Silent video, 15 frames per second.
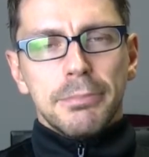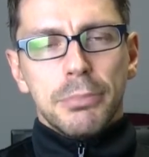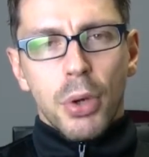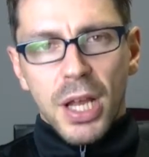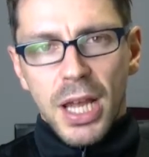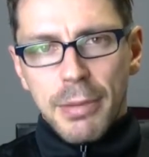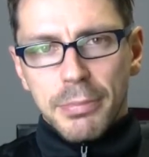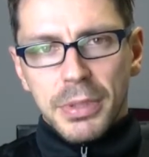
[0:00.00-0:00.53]

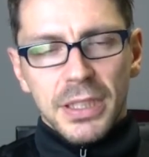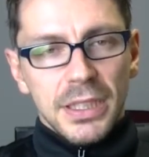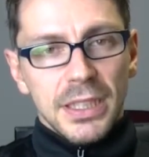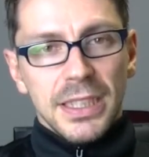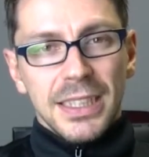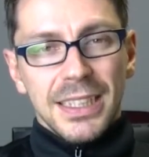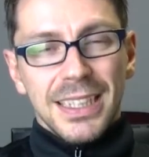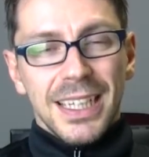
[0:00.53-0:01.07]
put up
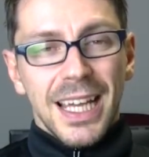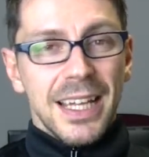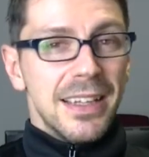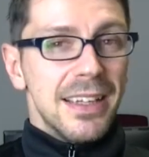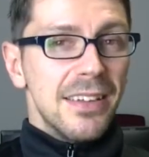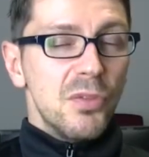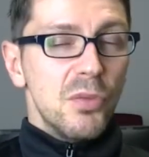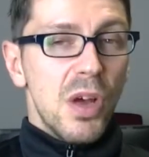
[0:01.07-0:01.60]
a
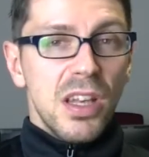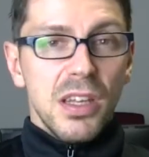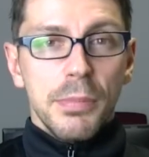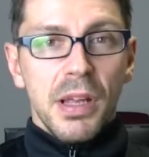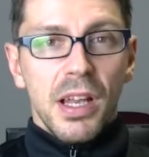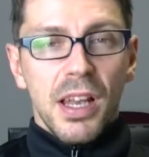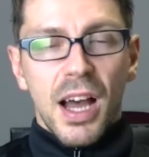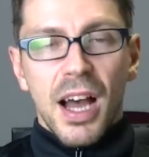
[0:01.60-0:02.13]

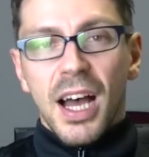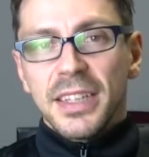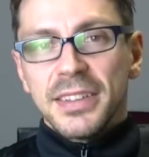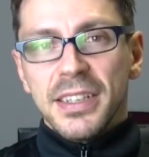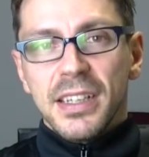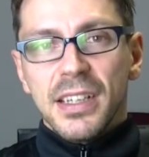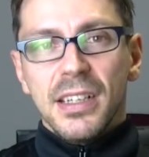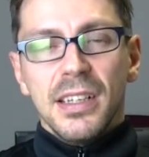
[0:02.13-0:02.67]
valuable
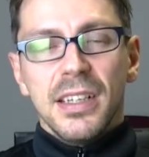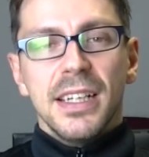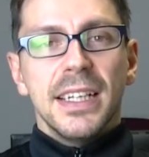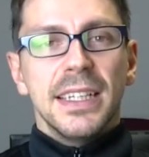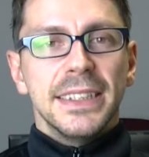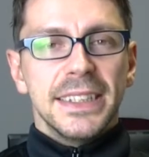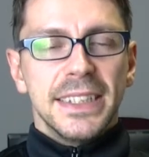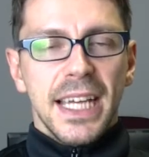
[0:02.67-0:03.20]
article
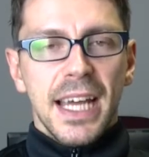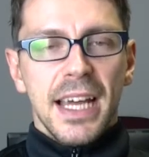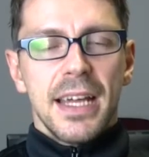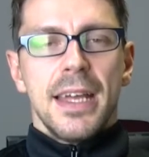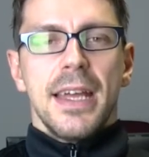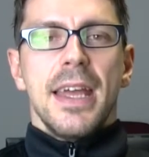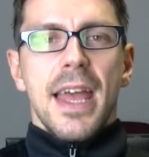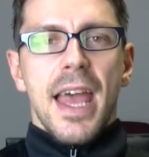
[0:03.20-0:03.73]
in there,
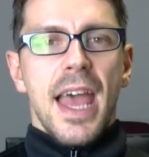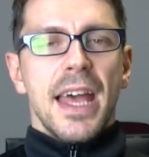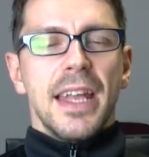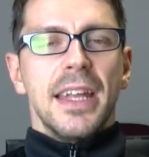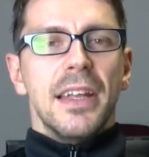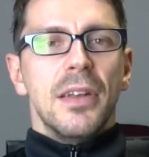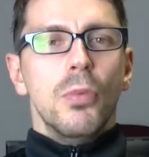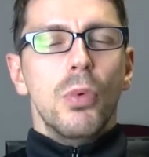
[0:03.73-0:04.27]

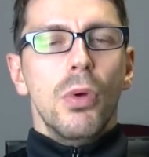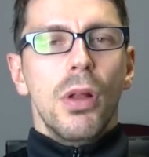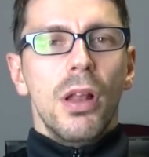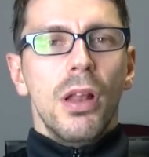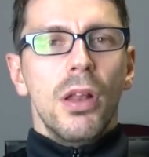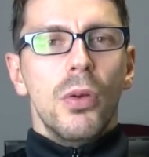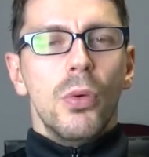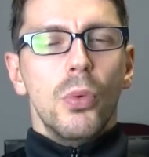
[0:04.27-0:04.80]
and it
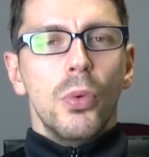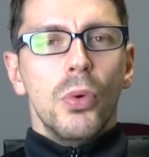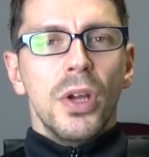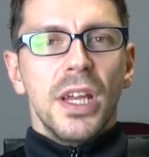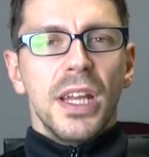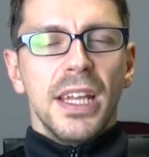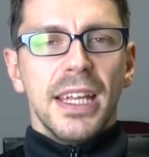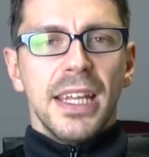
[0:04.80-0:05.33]
will
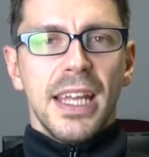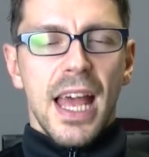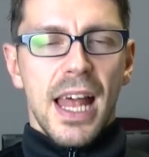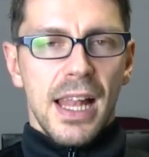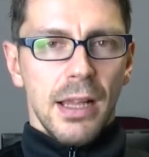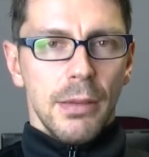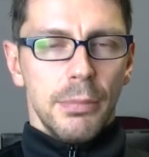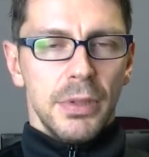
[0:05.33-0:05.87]
really
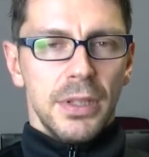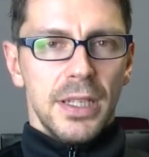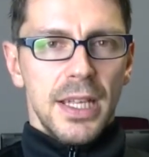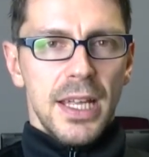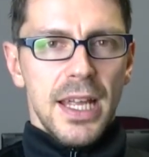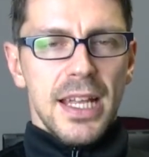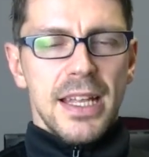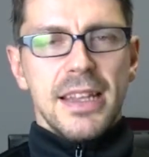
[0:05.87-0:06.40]
help.
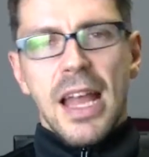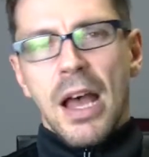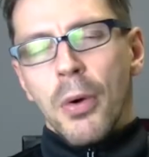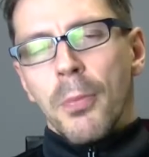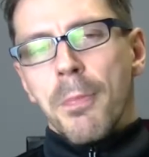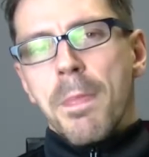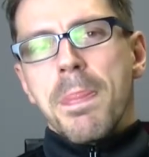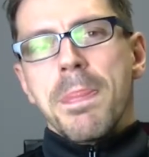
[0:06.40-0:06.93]

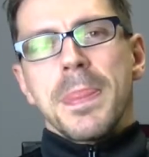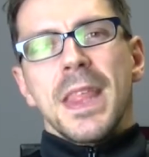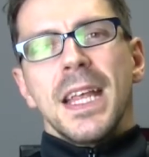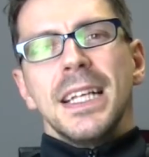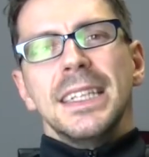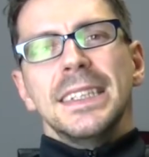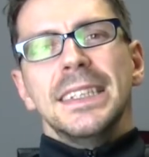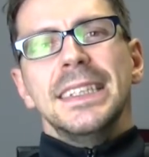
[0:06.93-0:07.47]
Now,
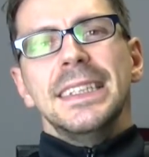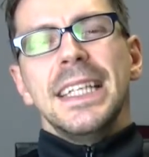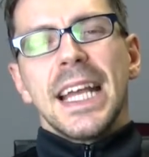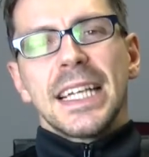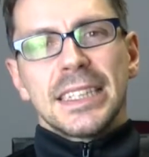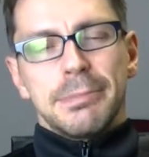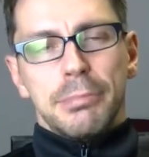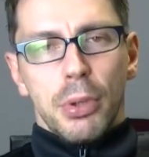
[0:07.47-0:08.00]
the
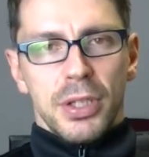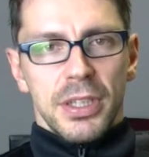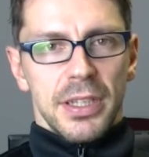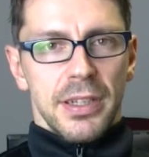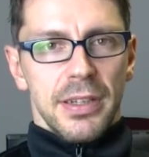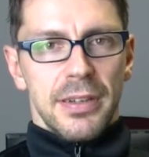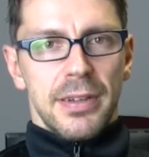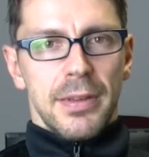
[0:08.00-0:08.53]
next point
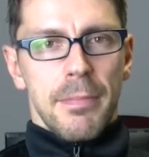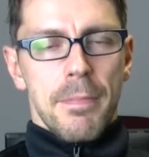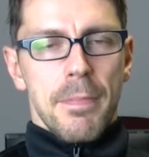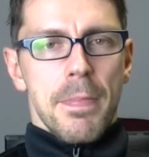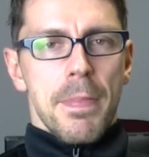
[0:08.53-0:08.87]
is,